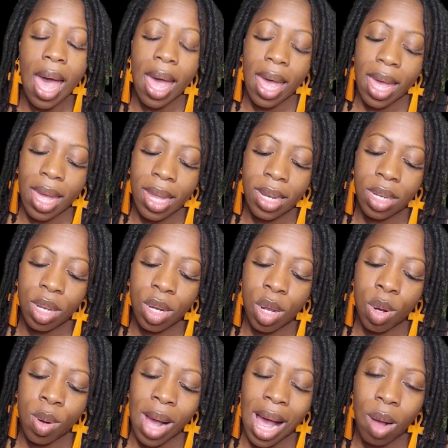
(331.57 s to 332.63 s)
And
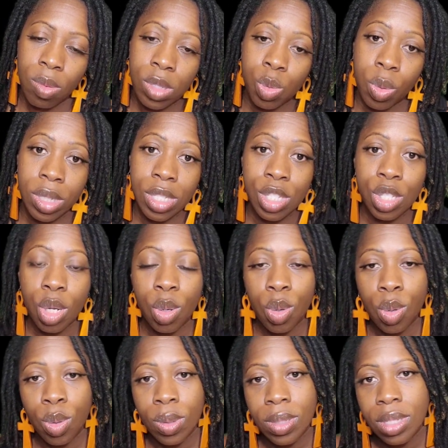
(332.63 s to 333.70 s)
I was once
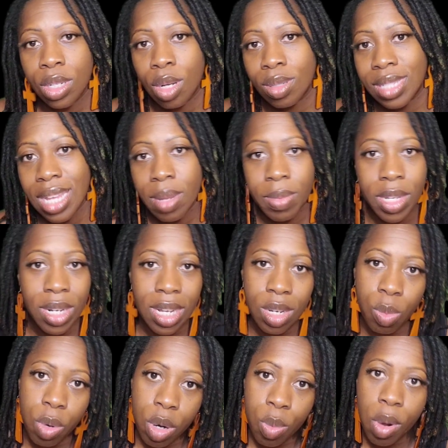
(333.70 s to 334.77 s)
told, Tim, you need
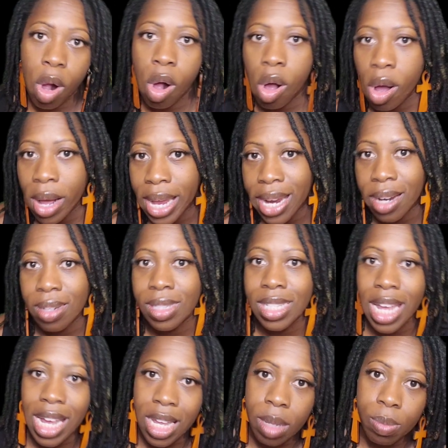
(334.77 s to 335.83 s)
to work with all hair
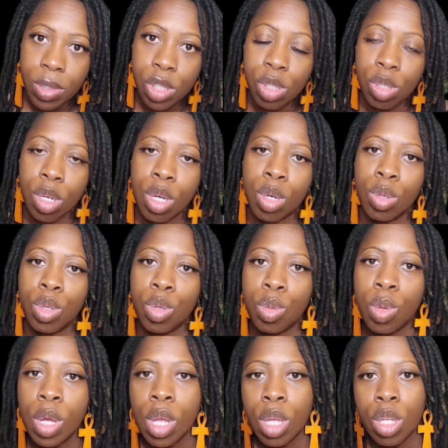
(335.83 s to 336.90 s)
types.
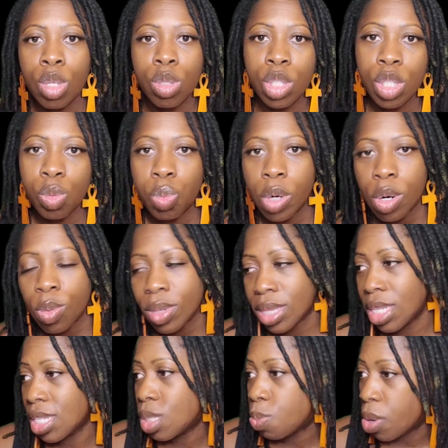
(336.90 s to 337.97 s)
You should work with
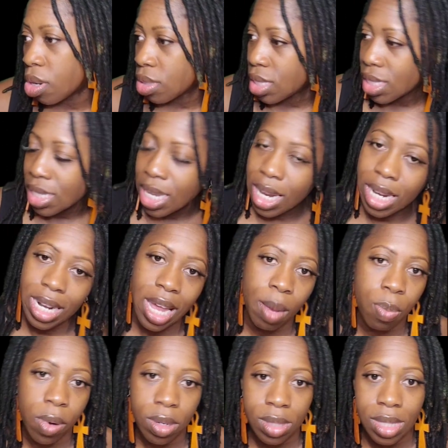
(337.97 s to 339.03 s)
this person's hair and
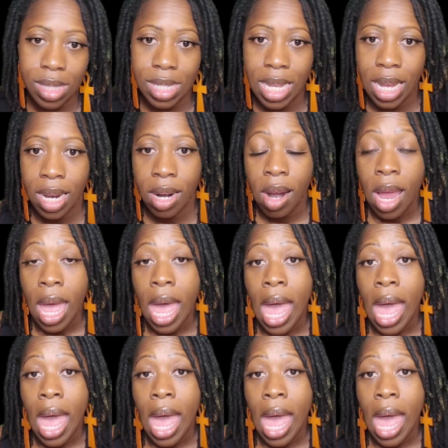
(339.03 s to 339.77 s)
that person's hair.